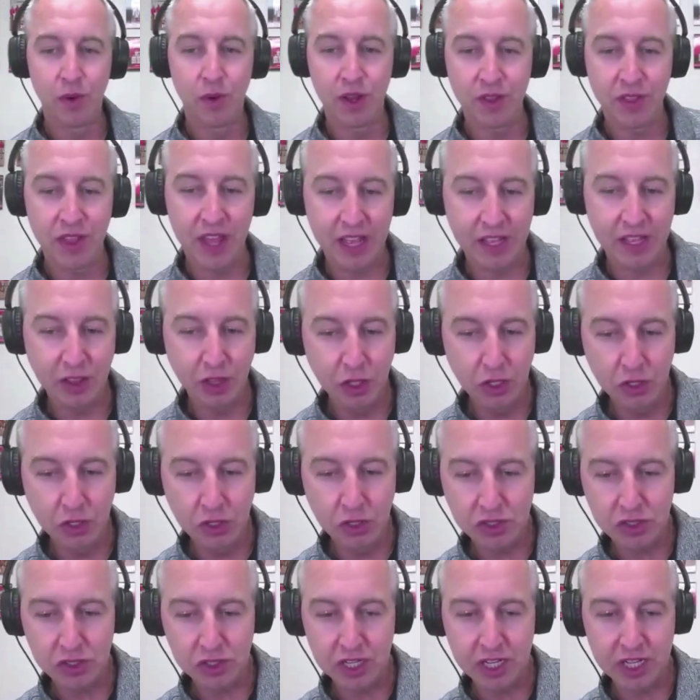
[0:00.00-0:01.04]
When they
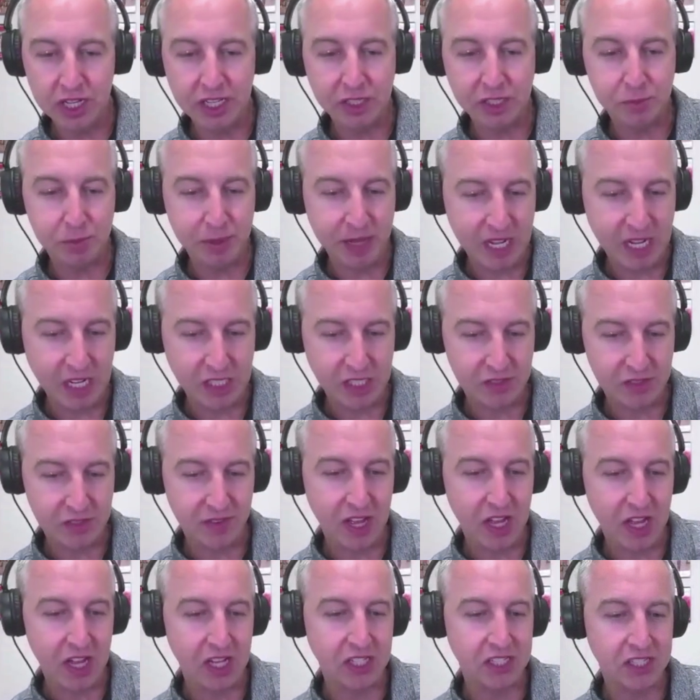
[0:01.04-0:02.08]
lose, it's because of
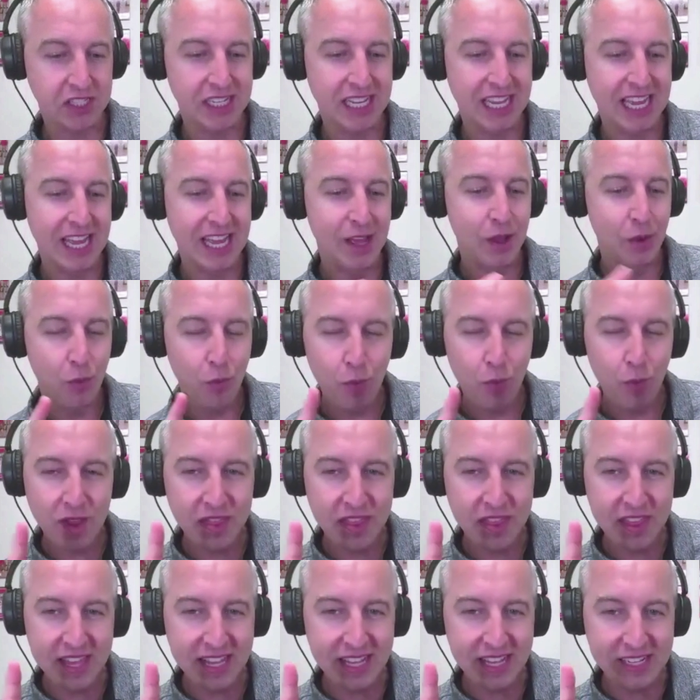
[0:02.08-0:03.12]
us,
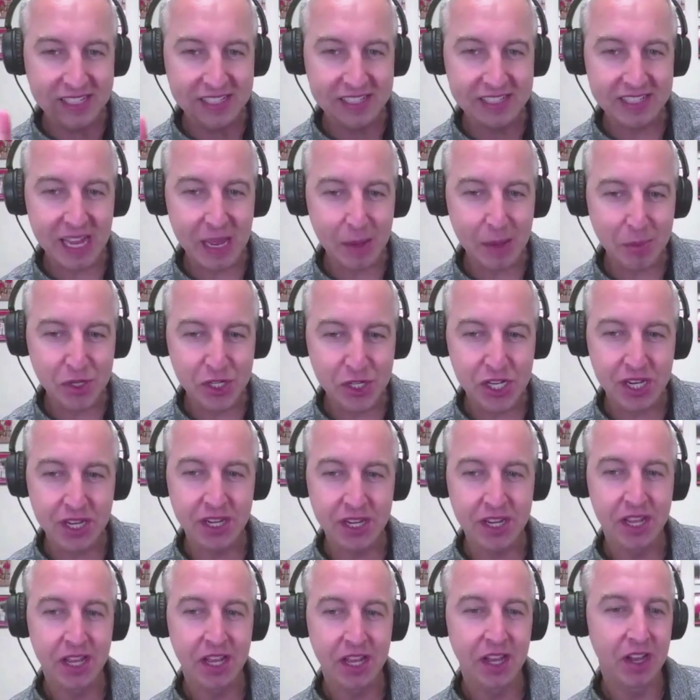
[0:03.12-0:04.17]
with the
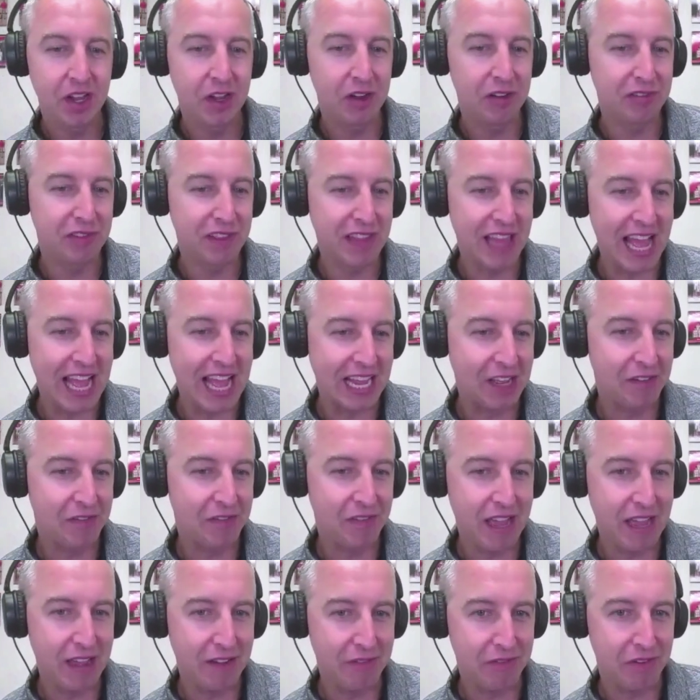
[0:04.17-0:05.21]
exception of lack
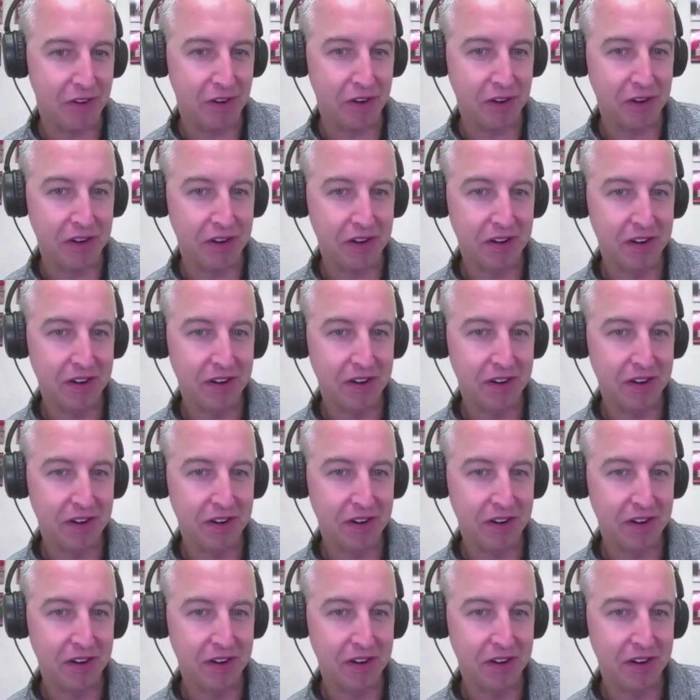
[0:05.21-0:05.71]
of effort.